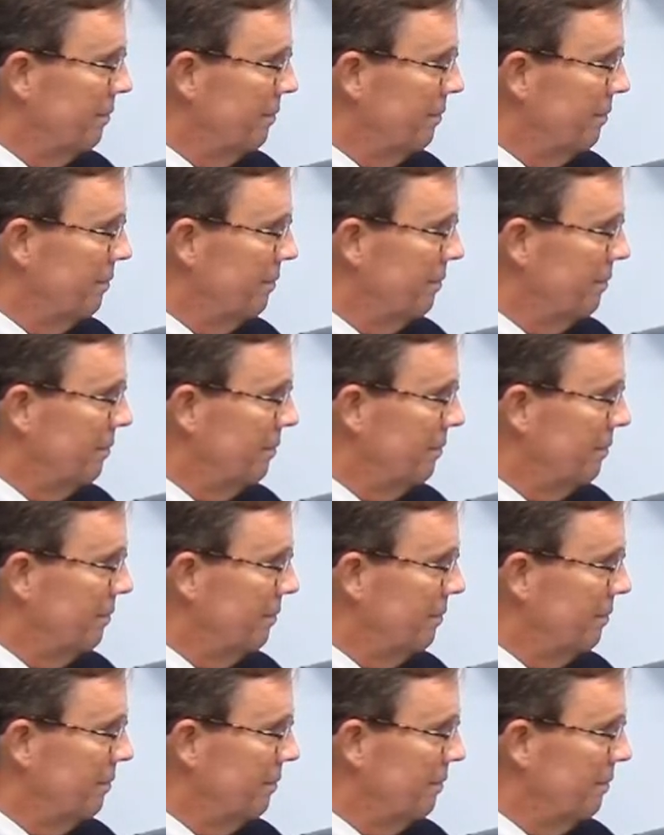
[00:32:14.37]

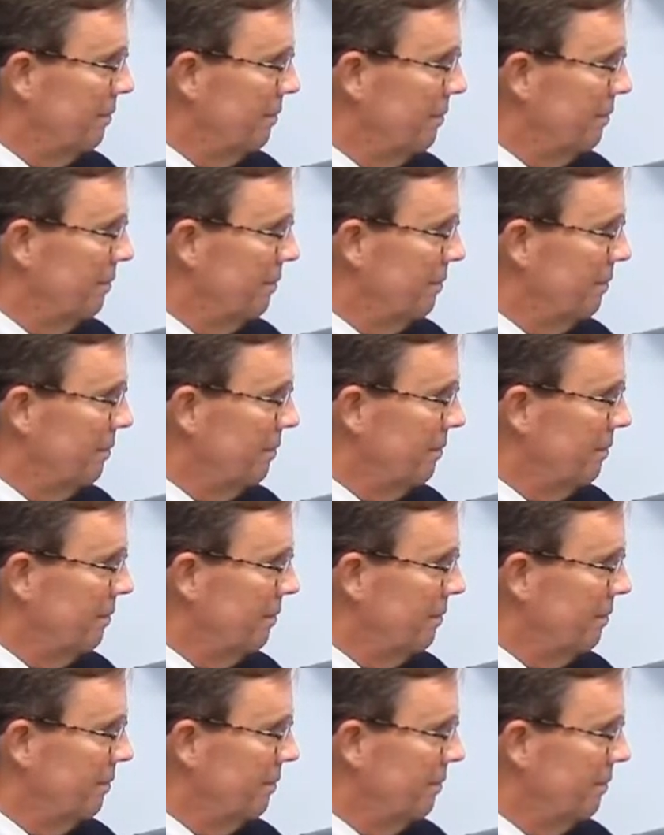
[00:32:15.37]

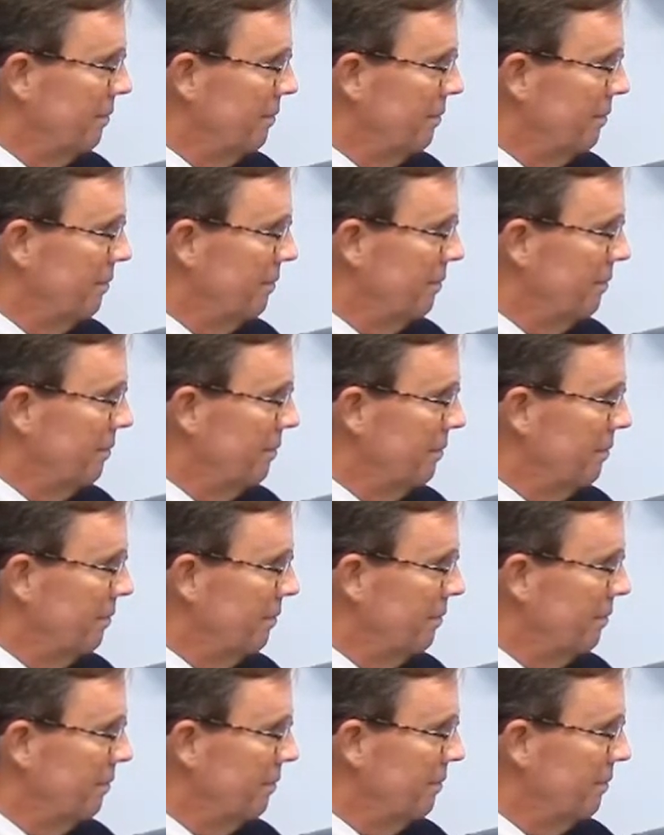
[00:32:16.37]

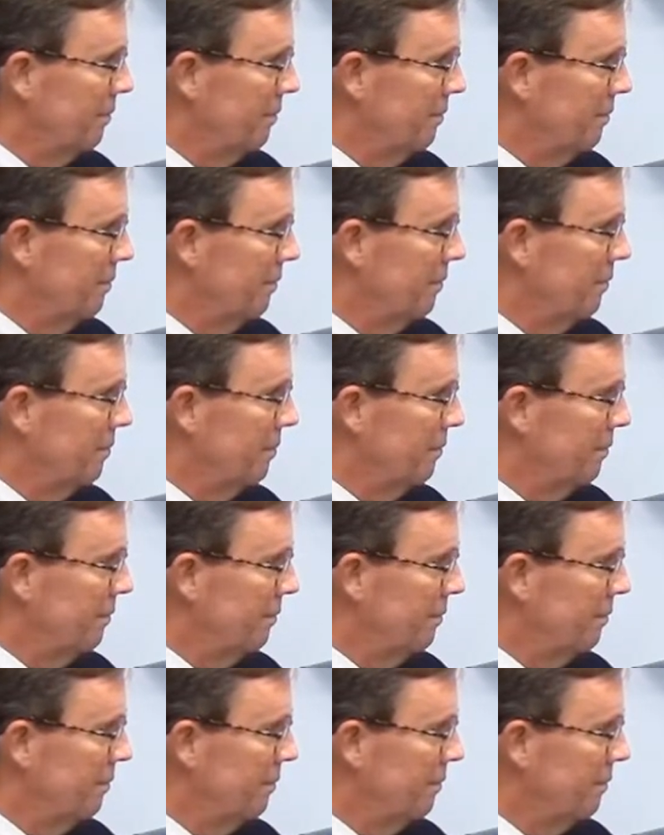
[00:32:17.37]

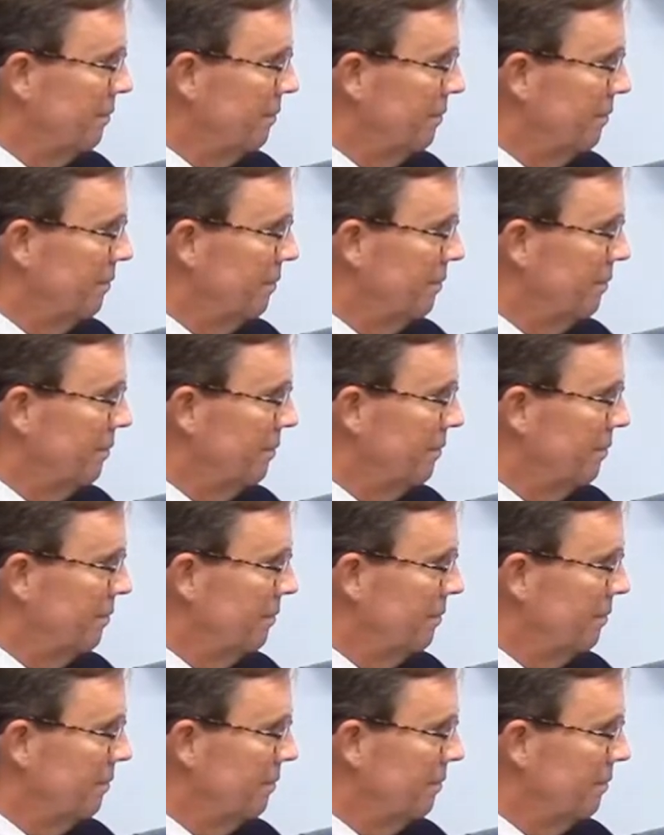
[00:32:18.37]

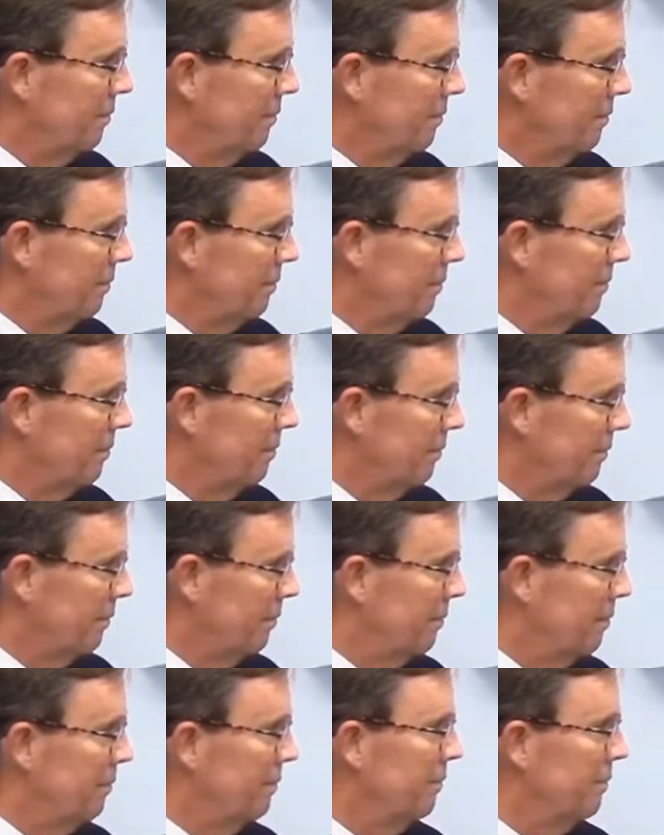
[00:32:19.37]

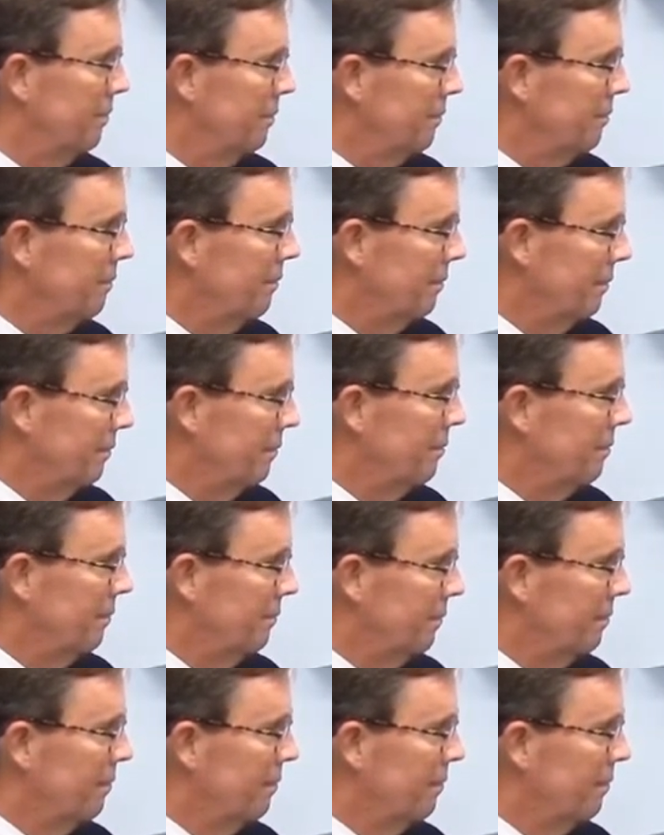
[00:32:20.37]
(silent)